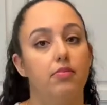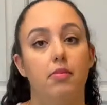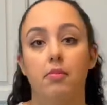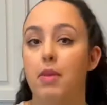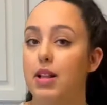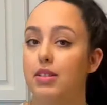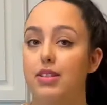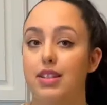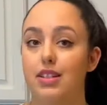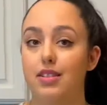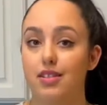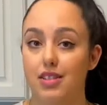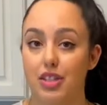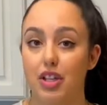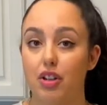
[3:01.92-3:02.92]
melted
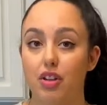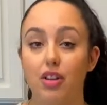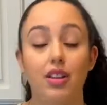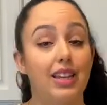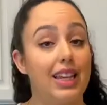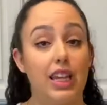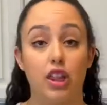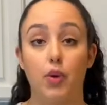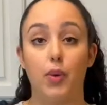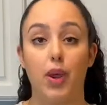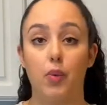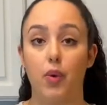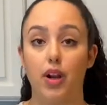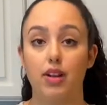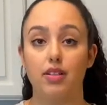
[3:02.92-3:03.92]
still. Either way
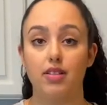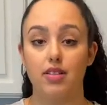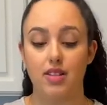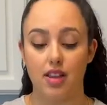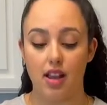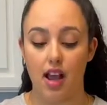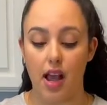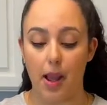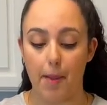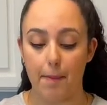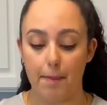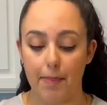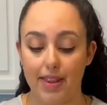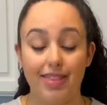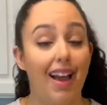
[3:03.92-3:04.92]
works.
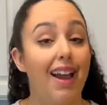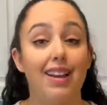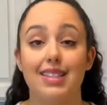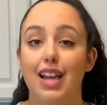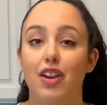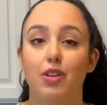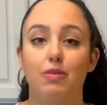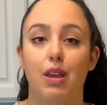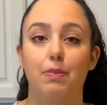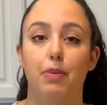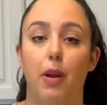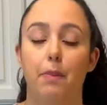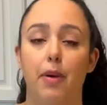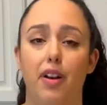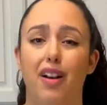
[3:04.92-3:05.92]
But that is how you make brown
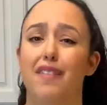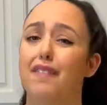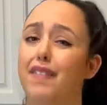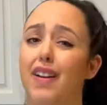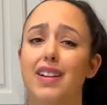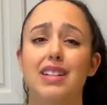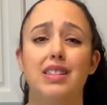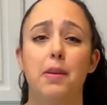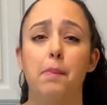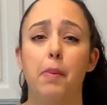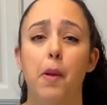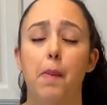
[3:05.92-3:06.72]
butter. Very simple,